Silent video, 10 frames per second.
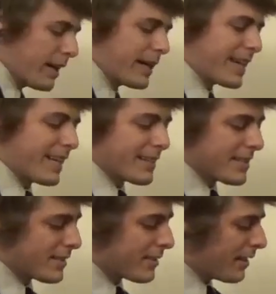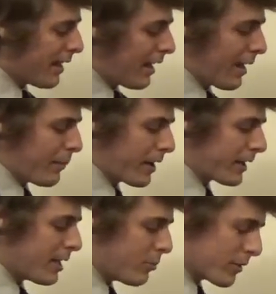And again, this is, I'm on a
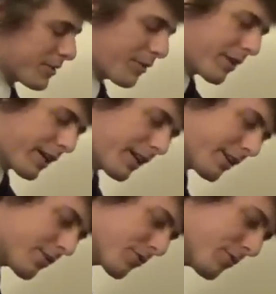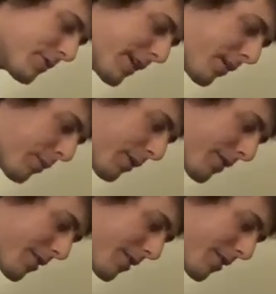keyboard, so you're not getting the true sound, but